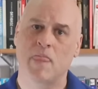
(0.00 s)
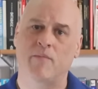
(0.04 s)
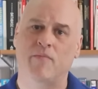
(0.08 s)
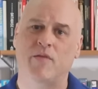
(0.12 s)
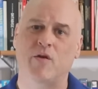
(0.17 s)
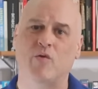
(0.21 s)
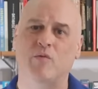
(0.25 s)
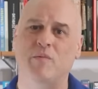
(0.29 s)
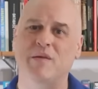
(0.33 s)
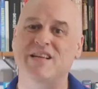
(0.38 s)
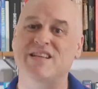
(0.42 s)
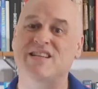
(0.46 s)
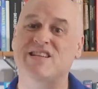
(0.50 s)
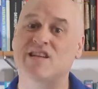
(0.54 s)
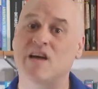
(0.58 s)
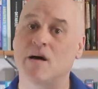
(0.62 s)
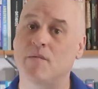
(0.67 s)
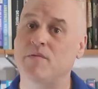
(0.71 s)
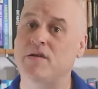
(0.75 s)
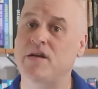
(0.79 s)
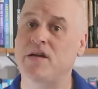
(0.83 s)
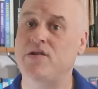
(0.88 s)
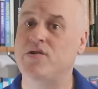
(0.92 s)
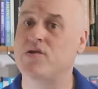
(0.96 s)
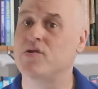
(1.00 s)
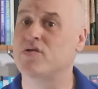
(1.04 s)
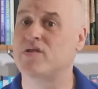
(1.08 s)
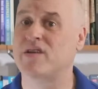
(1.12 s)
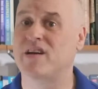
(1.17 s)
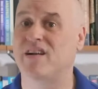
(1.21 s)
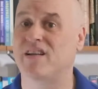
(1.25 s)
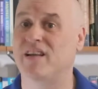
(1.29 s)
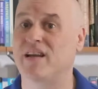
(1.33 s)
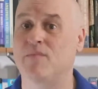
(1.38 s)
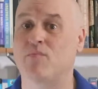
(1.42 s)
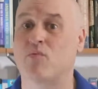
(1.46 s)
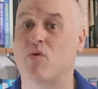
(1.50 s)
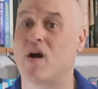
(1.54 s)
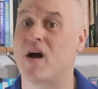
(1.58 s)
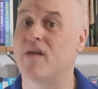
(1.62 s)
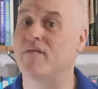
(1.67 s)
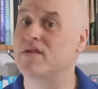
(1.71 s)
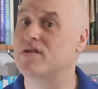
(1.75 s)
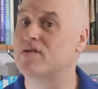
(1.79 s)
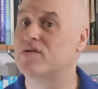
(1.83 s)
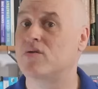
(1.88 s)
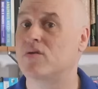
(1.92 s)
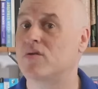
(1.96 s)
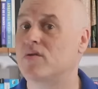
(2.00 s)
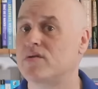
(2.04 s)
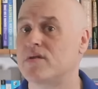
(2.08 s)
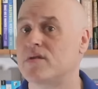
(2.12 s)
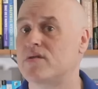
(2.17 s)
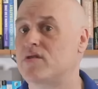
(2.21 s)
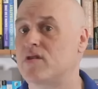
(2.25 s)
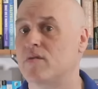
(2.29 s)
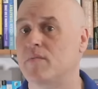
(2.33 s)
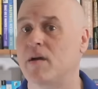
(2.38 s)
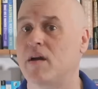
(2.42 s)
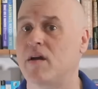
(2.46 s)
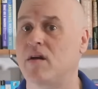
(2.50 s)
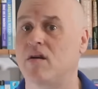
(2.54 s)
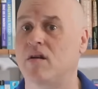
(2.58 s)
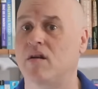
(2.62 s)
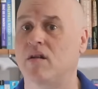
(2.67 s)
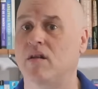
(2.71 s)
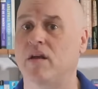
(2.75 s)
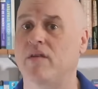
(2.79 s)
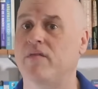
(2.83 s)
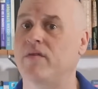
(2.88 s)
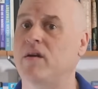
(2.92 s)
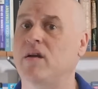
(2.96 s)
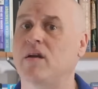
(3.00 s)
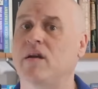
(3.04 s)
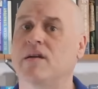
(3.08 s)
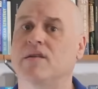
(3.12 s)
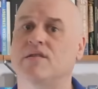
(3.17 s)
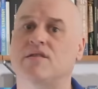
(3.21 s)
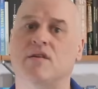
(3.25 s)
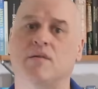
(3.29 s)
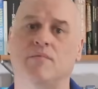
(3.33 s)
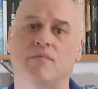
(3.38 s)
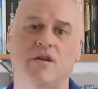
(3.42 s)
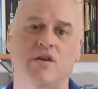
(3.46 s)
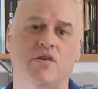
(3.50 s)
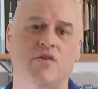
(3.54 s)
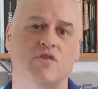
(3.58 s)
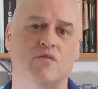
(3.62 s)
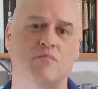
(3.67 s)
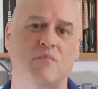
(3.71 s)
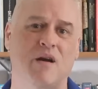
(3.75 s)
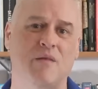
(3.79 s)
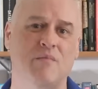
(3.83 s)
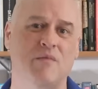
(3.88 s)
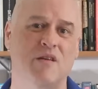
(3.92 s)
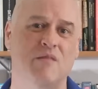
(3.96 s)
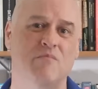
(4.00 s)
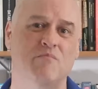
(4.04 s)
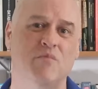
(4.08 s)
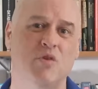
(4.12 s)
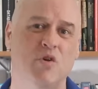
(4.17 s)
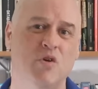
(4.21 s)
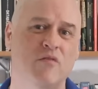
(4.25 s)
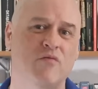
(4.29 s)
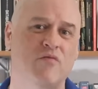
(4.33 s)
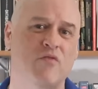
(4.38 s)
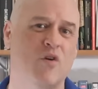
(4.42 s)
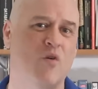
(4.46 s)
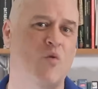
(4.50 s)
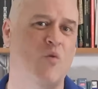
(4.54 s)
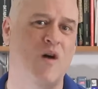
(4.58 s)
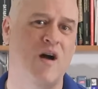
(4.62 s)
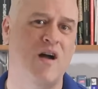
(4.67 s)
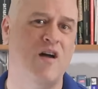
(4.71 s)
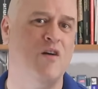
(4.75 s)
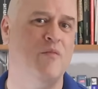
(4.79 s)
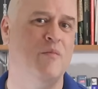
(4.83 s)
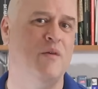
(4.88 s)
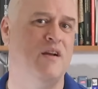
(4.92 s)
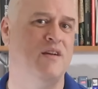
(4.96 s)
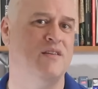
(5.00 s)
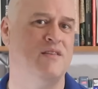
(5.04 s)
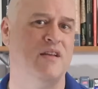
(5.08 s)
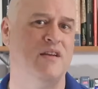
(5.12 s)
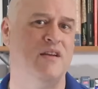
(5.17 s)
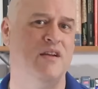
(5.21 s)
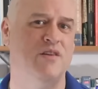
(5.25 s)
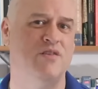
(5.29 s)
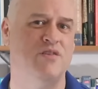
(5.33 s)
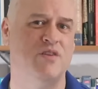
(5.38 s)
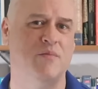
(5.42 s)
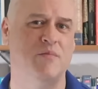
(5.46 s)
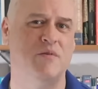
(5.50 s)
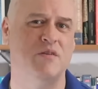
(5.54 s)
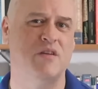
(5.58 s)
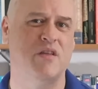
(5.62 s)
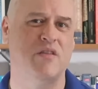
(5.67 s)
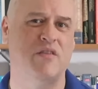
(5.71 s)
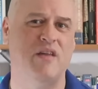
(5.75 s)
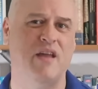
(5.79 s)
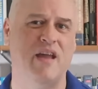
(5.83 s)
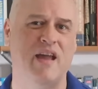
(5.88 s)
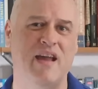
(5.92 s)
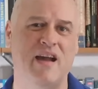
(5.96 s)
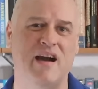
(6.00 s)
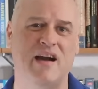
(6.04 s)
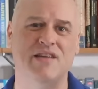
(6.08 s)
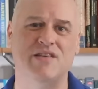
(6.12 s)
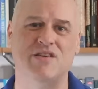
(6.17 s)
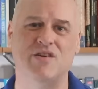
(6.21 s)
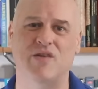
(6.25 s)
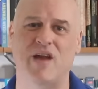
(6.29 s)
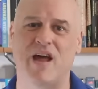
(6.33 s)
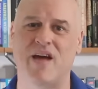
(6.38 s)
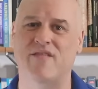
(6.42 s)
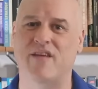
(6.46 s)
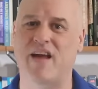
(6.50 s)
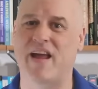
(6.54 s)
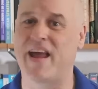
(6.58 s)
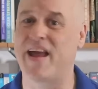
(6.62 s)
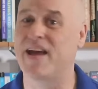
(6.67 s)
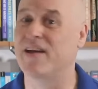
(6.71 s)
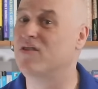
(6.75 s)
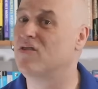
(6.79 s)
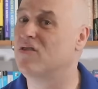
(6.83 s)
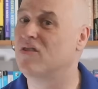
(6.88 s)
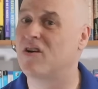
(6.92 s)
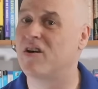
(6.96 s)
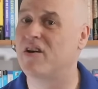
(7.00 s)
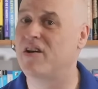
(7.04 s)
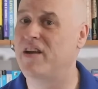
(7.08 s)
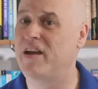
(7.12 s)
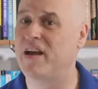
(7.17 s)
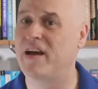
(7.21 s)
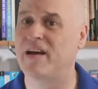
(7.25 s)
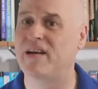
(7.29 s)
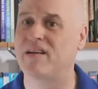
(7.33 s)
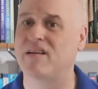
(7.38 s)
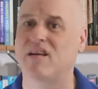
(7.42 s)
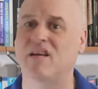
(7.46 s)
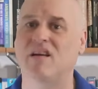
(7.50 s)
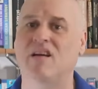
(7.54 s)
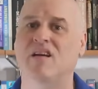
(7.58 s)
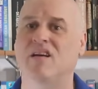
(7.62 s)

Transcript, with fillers: There would be some teachers at elite private schools that still make a good living, and some teachers might be immune for a while because they teach subjects that the AIs don't have a handle on yet.